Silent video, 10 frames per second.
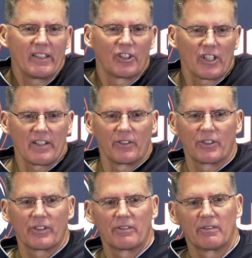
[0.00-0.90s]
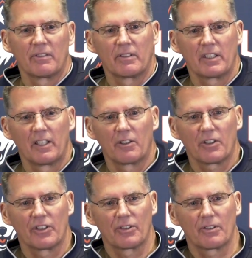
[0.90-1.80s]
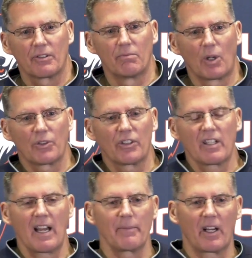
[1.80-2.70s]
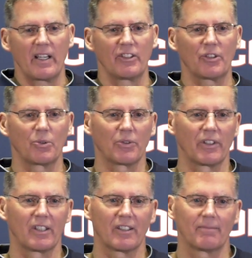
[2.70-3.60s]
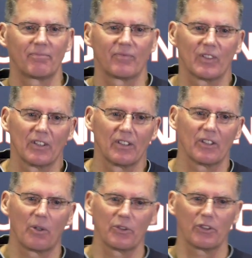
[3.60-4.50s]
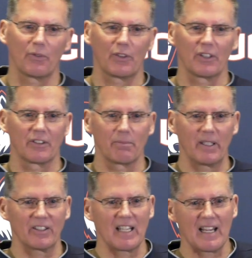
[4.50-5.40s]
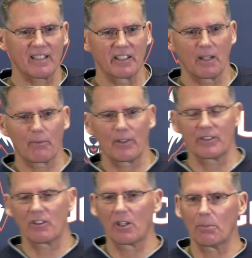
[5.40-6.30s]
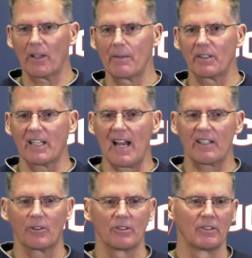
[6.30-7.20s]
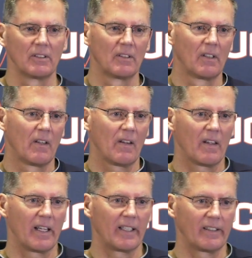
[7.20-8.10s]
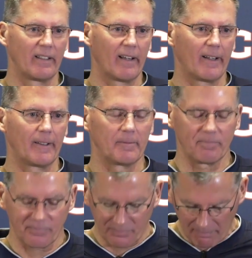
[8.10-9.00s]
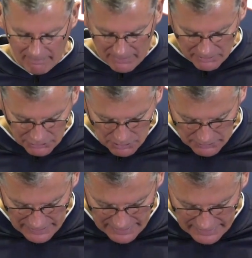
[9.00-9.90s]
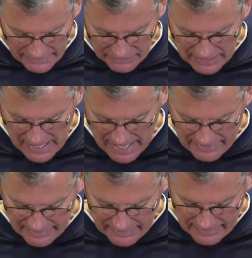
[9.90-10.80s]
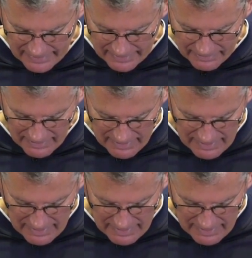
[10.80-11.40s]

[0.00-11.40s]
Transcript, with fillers: centers, you know, because most of the time in high school, the coaches, if they're the best athlete up front, they're going to play him at tackle. And so again, he's a guy that